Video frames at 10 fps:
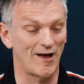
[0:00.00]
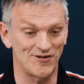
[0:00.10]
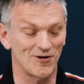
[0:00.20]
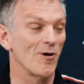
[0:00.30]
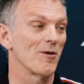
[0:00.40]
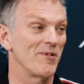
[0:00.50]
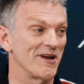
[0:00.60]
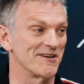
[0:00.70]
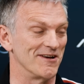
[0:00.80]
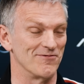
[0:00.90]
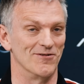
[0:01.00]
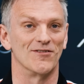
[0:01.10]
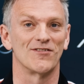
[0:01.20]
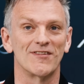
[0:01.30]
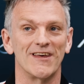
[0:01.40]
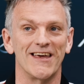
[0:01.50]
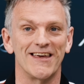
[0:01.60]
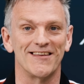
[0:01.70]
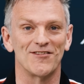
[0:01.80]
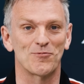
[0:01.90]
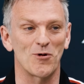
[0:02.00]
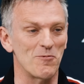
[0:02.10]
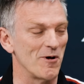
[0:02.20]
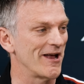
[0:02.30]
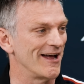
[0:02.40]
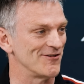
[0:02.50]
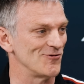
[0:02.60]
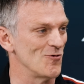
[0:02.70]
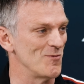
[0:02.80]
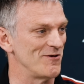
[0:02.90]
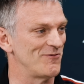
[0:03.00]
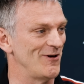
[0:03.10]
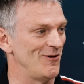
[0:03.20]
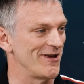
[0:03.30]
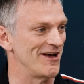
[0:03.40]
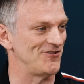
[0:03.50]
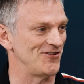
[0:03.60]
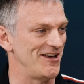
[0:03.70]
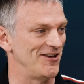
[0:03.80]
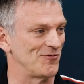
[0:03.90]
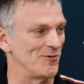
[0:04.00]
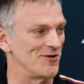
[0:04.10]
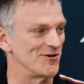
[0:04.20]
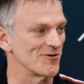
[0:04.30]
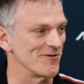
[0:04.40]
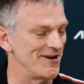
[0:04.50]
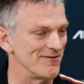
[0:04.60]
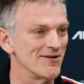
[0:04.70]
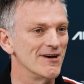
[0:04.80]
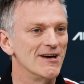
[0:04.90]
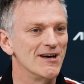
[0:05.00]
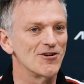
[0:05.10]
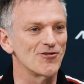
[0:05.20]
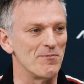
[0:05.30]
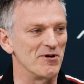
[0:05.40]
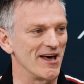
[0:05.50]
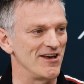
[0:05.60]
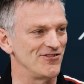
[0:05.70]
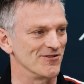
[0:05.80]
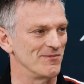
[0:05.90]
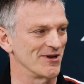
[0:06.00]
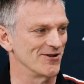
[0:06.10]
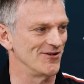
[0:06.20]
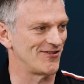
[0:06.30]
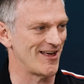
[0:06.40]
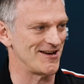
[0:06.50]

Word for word: Actually, quite a big difference. The sprint weekends normally fill the engineers with a degree of trepidation because